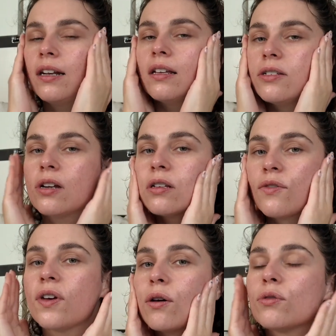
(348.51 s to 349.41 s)
It just
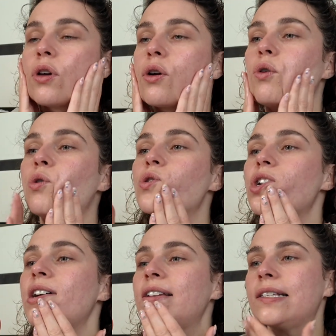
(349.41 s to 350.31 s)
feels
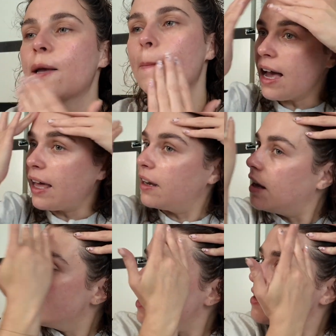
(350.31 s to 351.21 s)
gorgeous. And
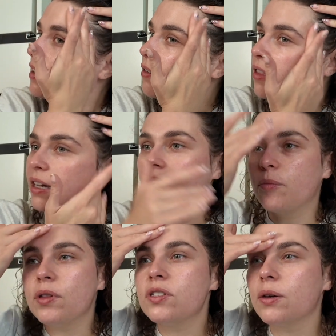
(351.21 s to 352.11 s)
another little thing I've
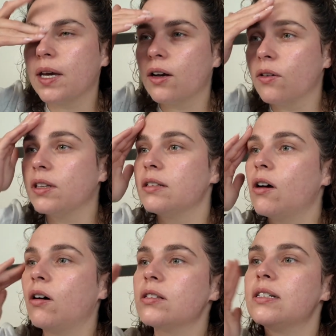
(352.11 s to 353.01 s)
been doing on these
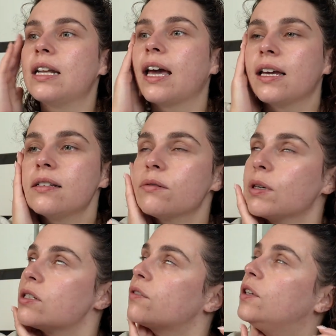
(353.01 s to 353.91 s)
hotter days,
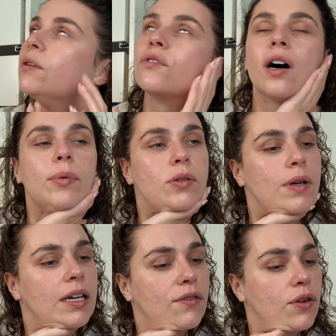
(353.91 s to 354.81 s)
which are few and far
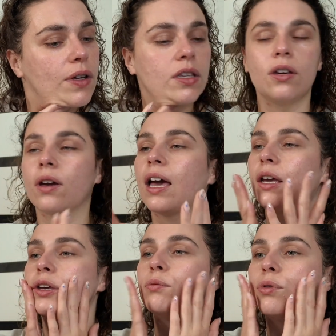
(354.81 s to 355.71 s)
between, if you're in the
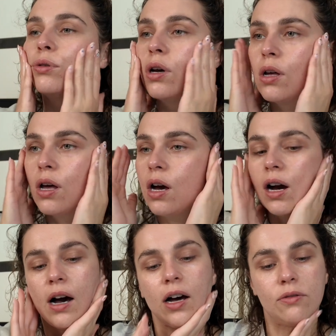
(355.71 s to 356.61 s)
UK you will
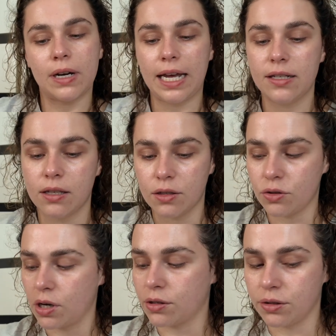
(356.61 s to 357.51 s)
hard relate to the
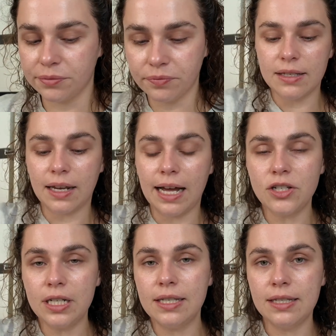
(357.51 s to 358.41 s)
struggle, is I'll
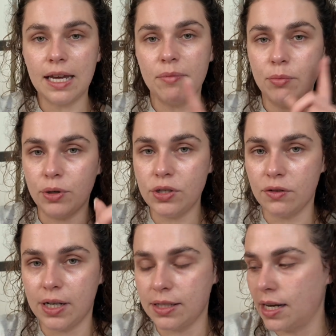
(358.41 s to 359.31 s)
actually skip
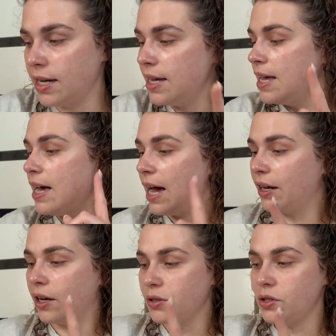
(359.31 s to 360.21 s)
moisturiser
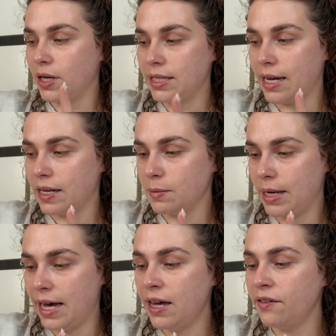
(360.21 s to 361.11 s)
and go straight to
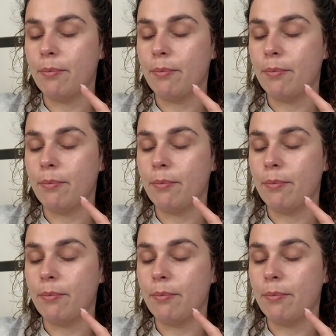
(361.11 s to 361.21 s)
SPF.